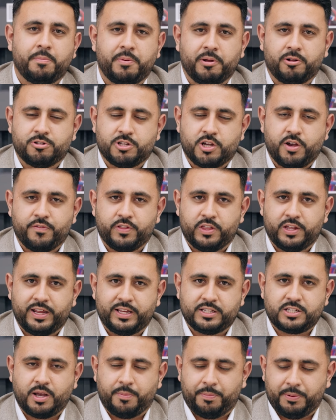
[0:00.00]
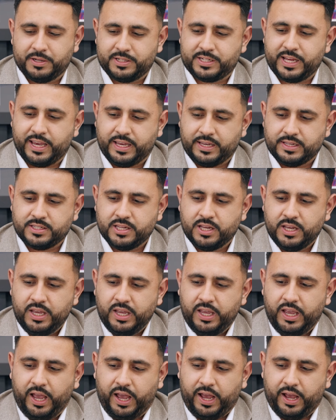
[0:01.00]
build it over the next couple of days,
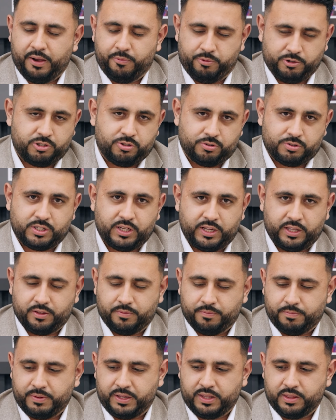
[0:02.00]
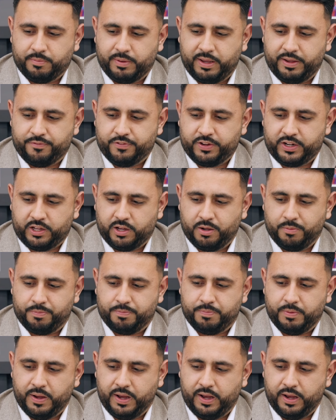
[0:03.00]
which you'll see in the main video.
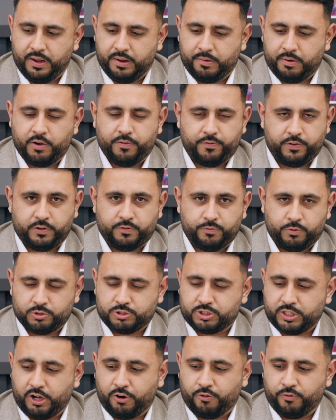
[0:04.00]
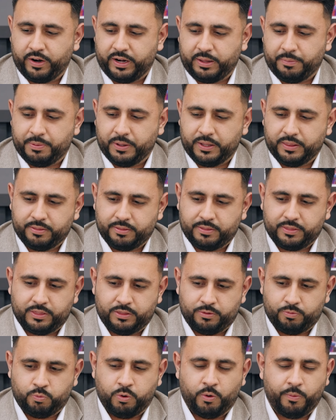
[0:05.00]
Hopefully you've watched that already. But
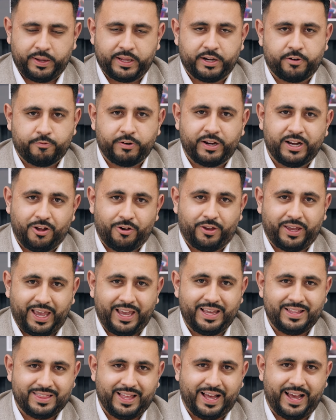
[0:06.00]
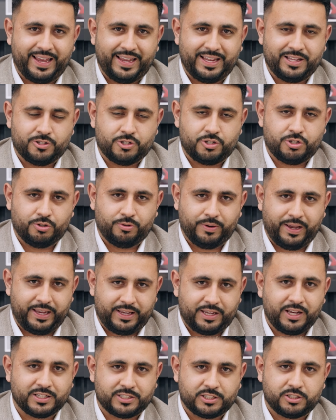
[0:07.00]
we're going to relocate that into a
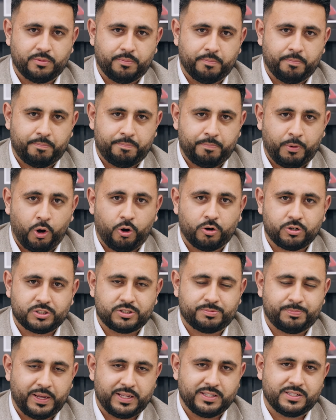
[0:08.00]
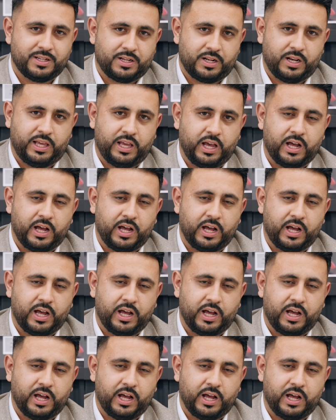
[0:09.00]
custom box, basically